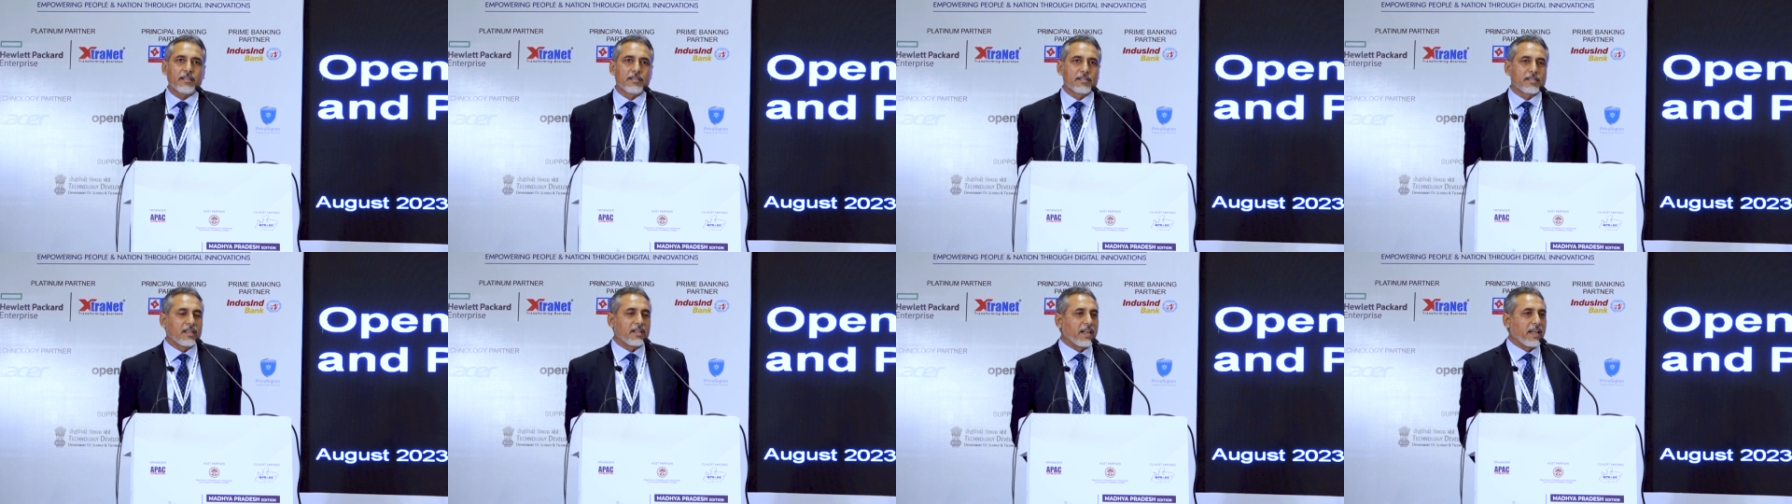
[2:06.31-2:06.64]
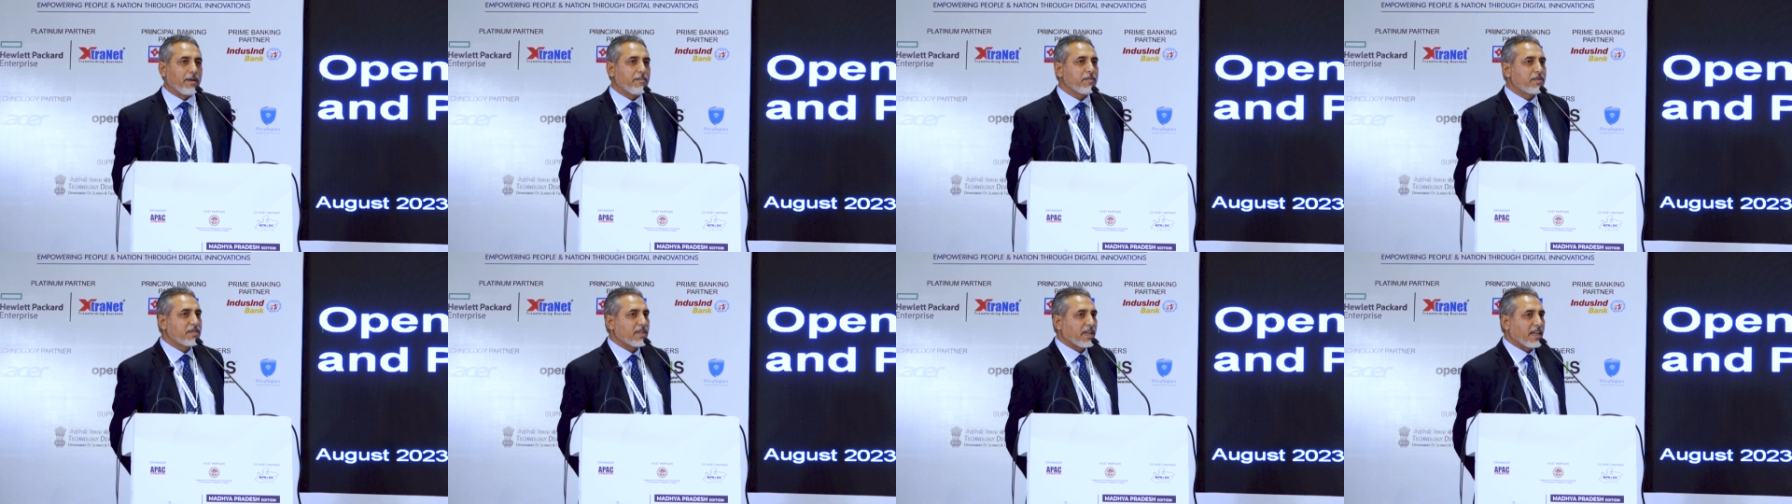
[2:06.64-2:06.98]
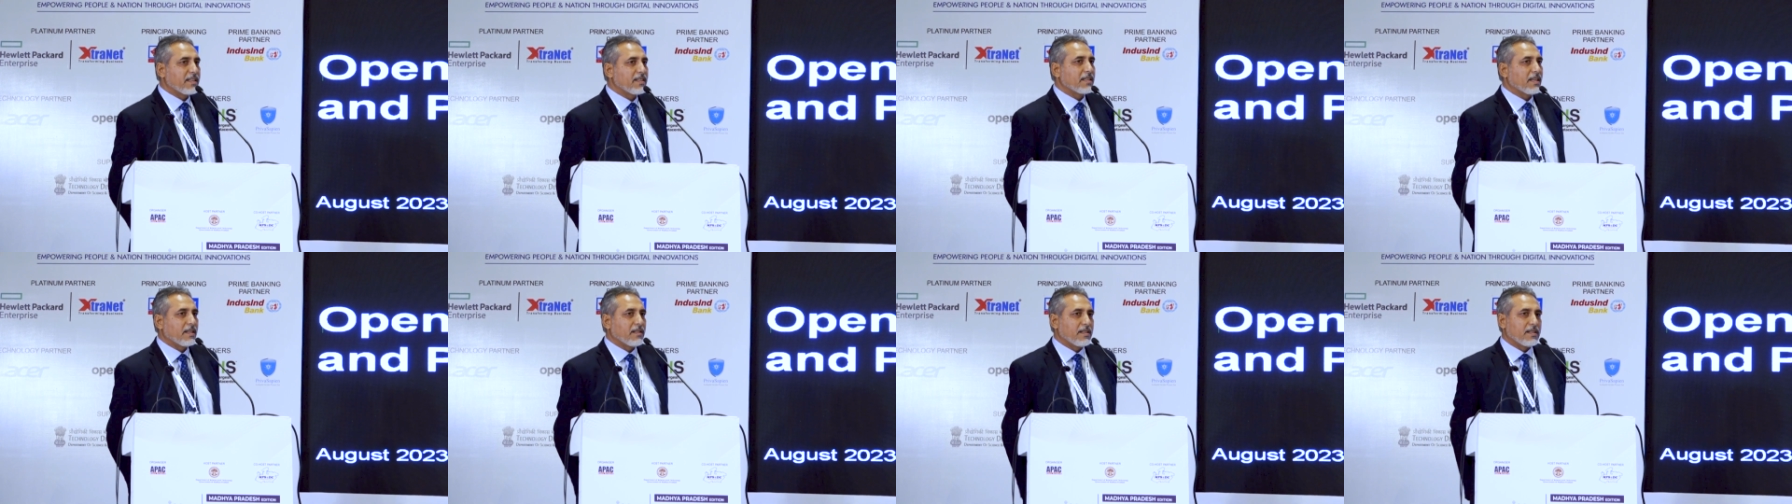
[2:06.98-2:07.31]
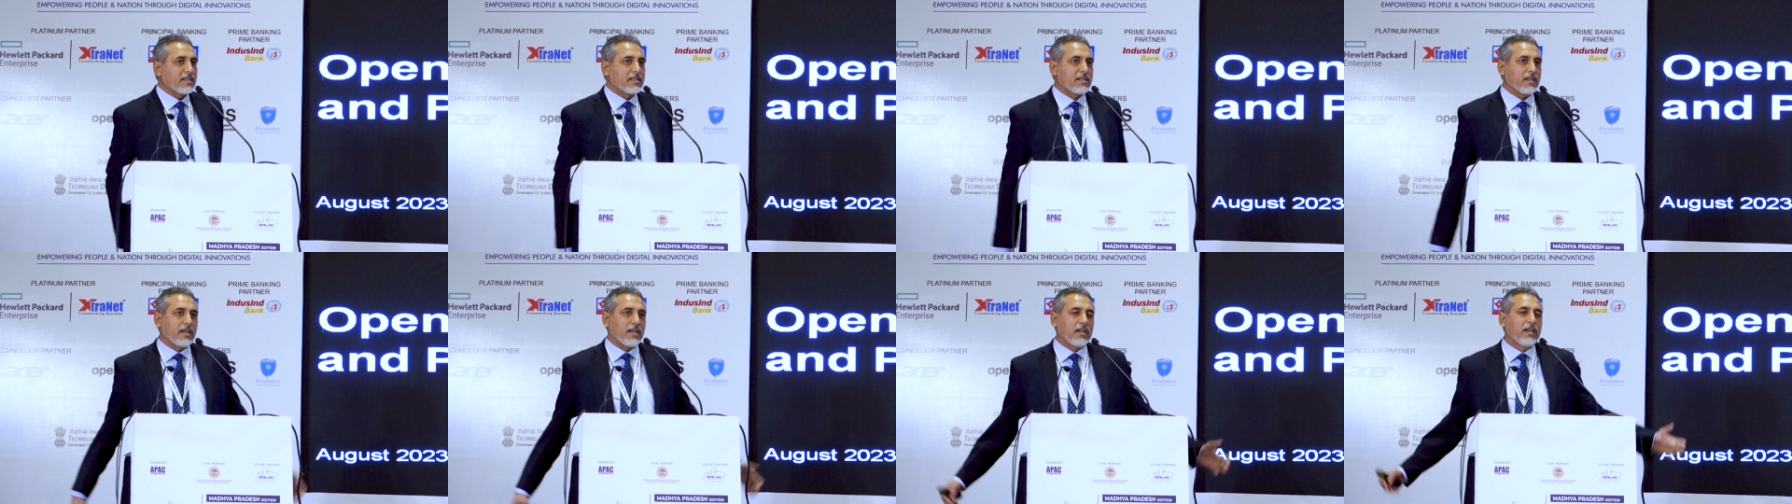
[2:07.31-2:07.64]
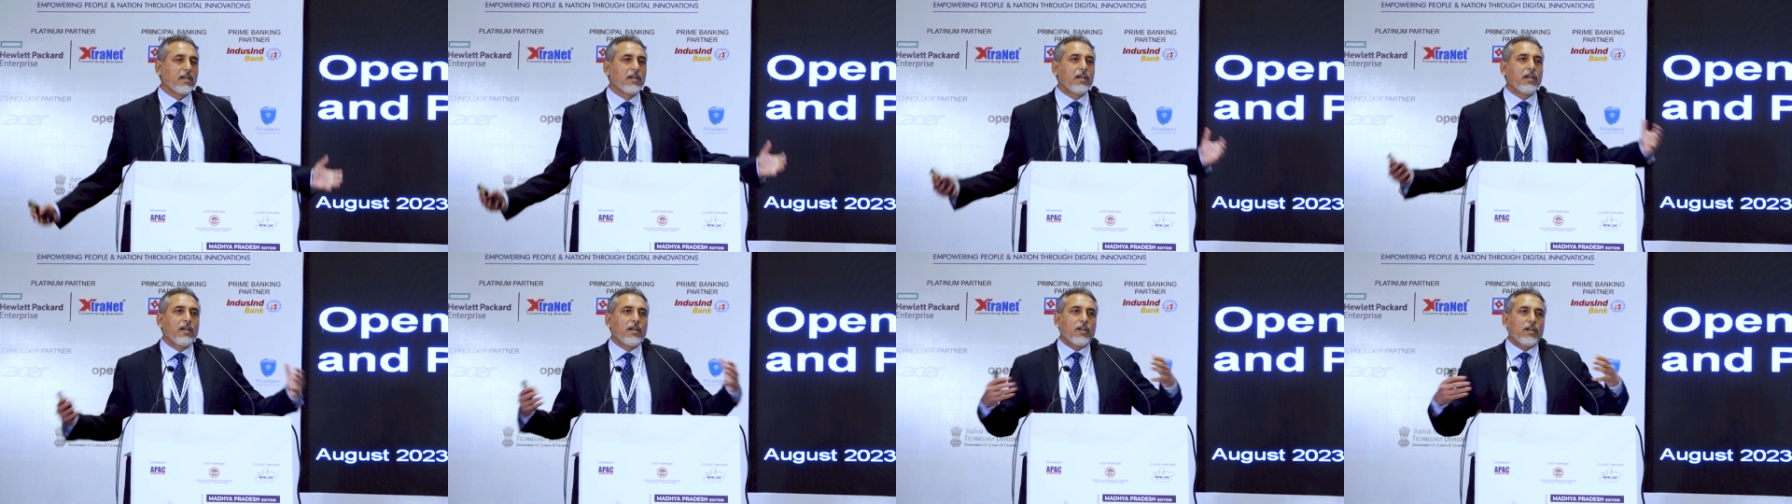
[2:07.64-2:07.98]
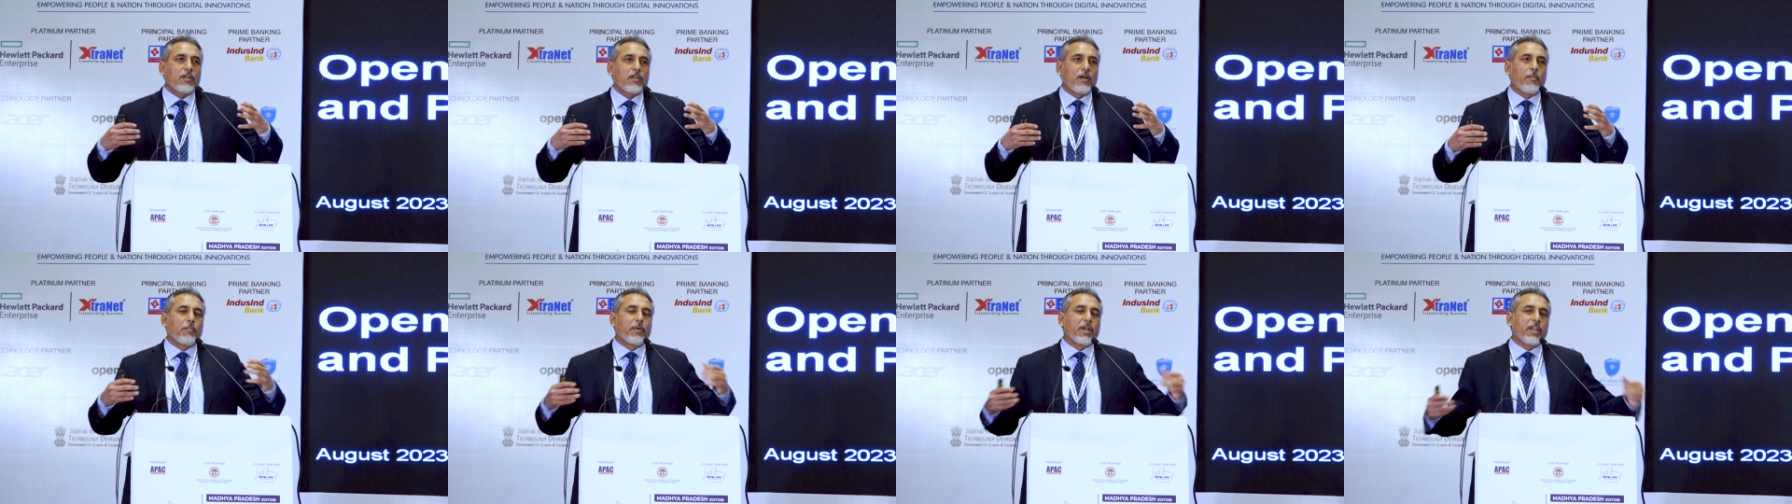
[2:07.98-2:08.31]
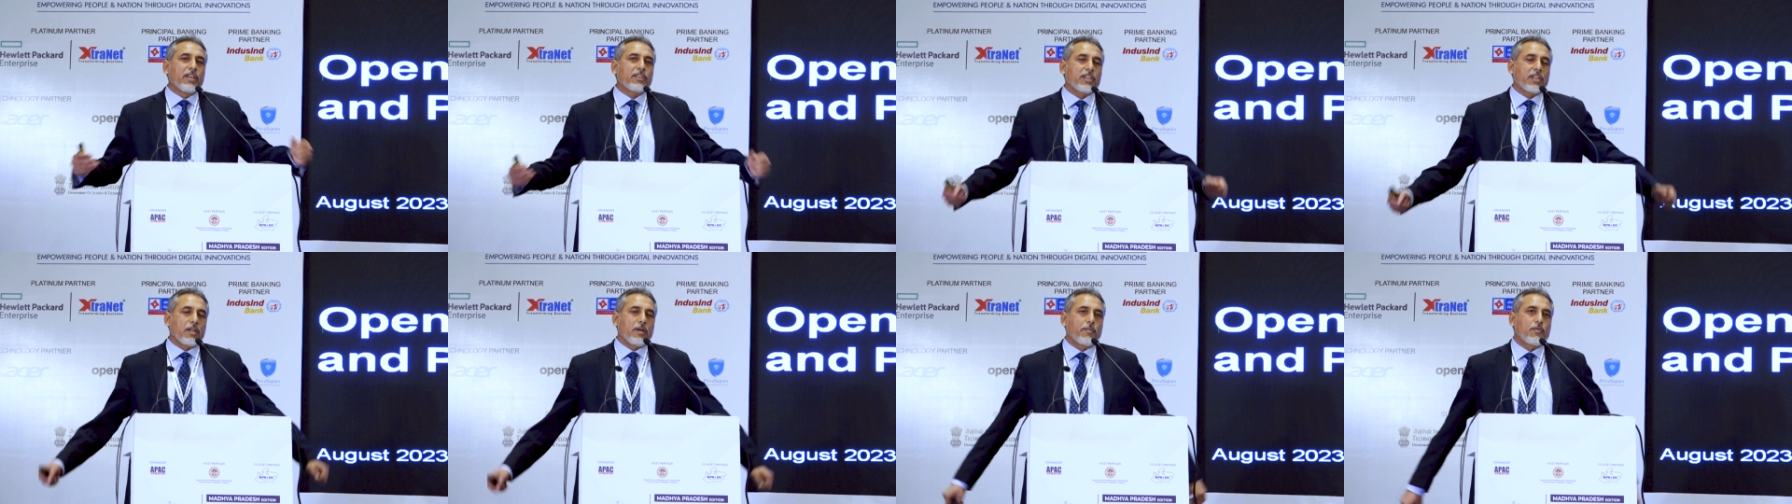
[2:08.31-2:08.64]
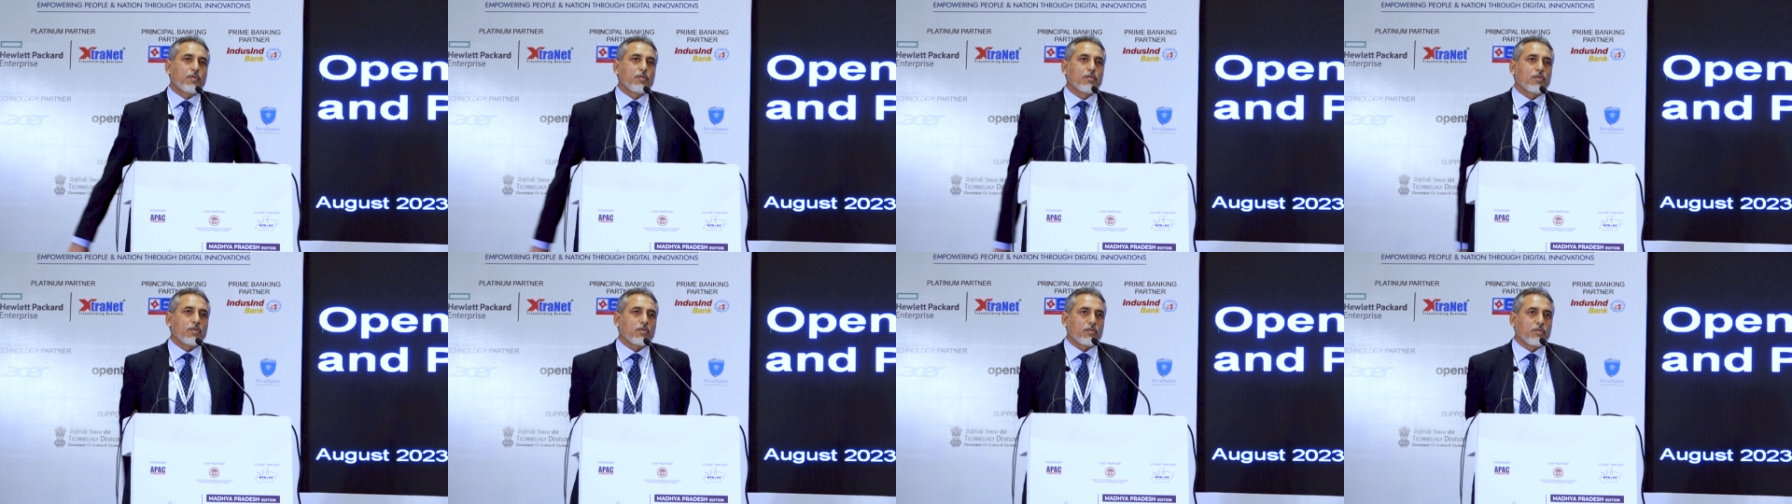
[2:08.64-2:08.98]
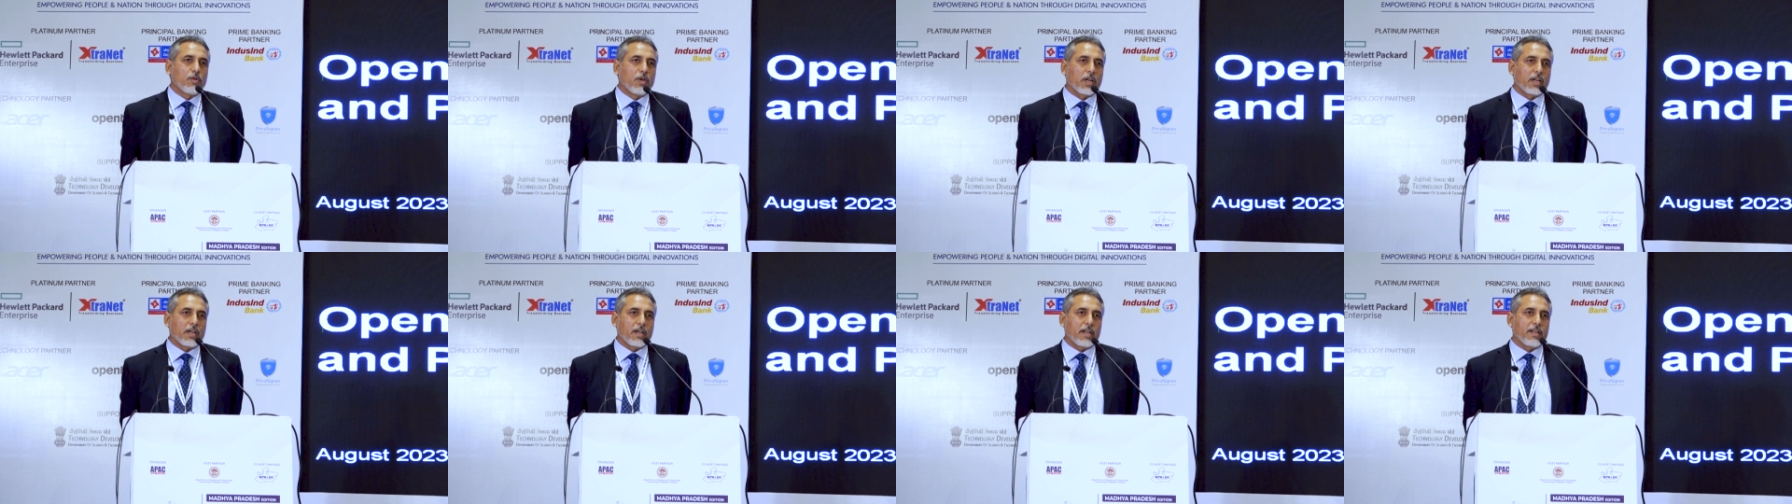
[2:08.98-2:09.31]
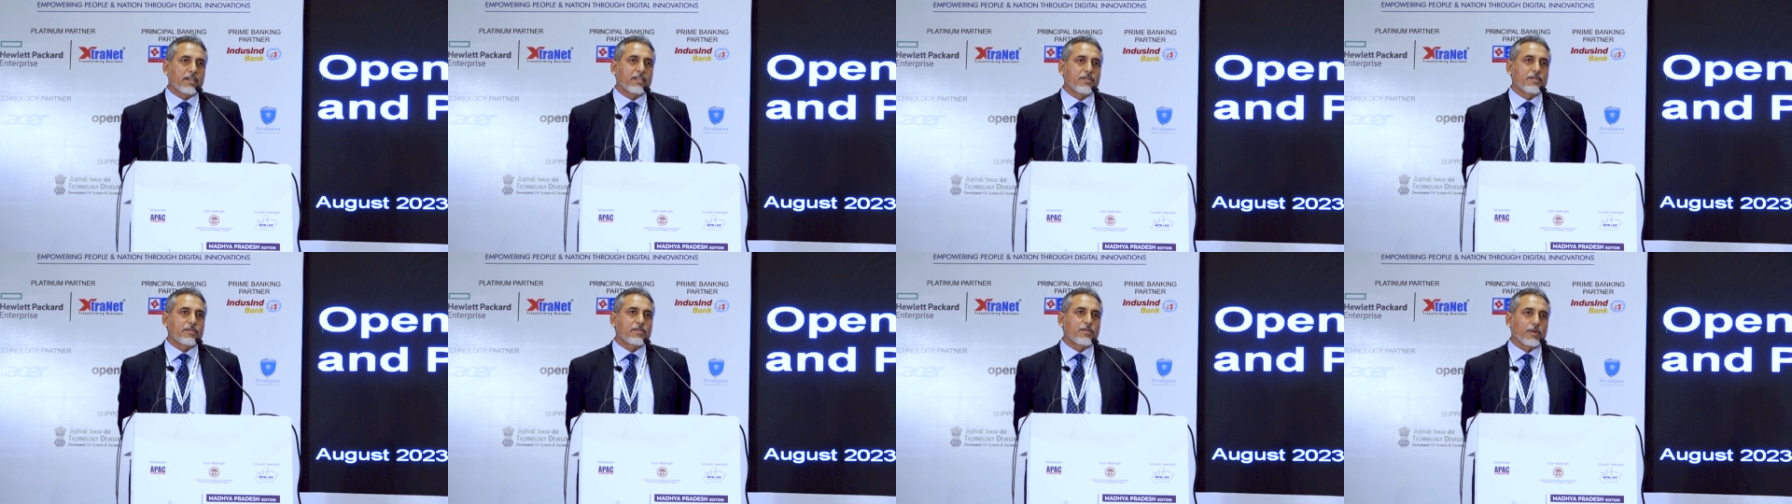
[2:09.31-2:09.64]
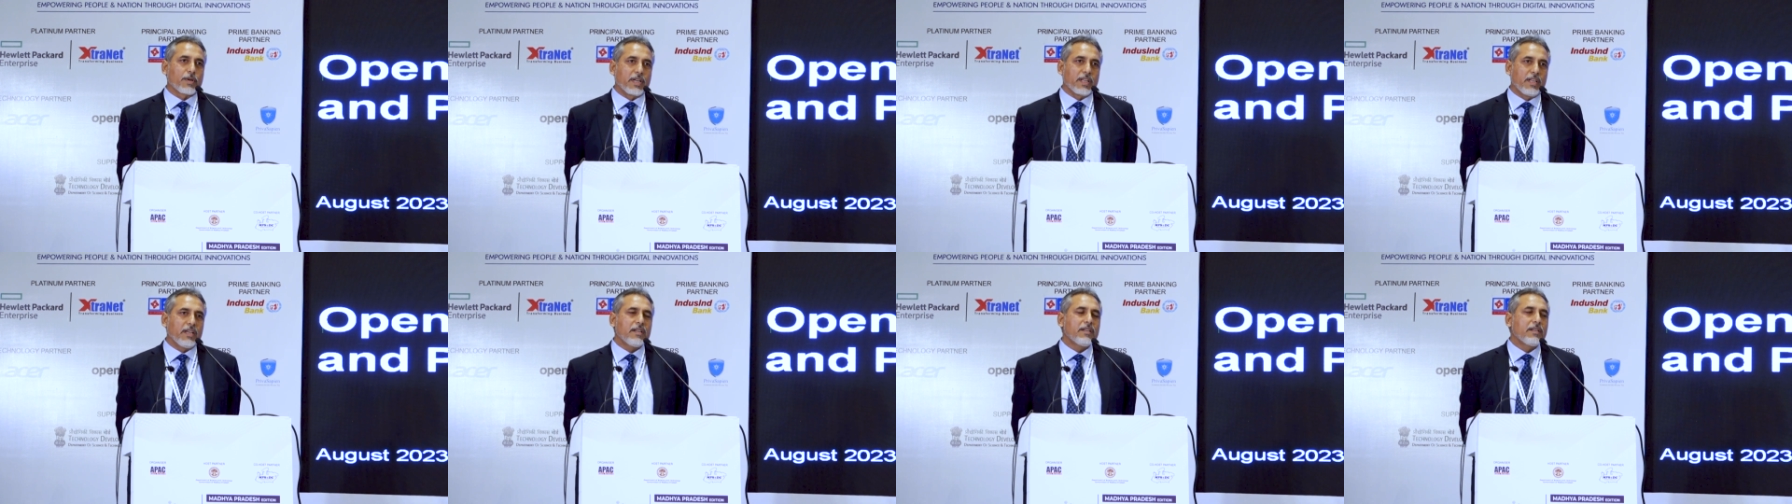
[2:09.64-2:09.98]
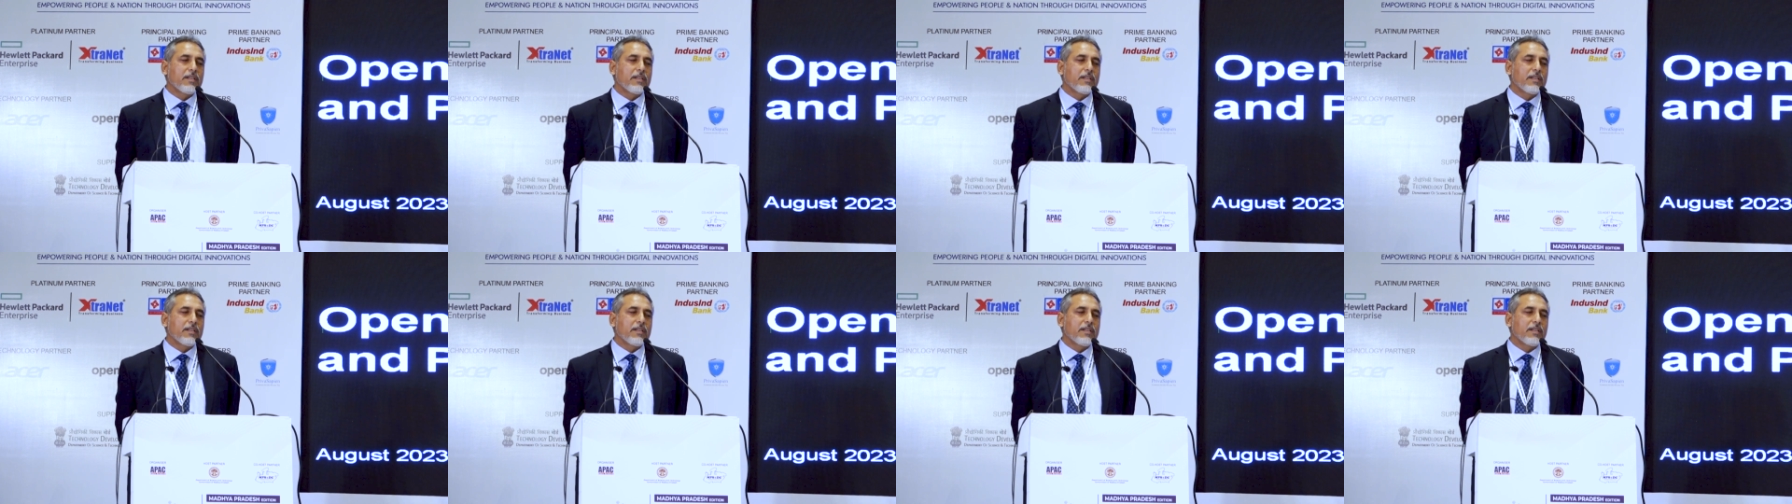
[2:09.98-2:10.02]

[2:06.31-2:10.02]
There's a name change and there's a combination of two, two organizations together.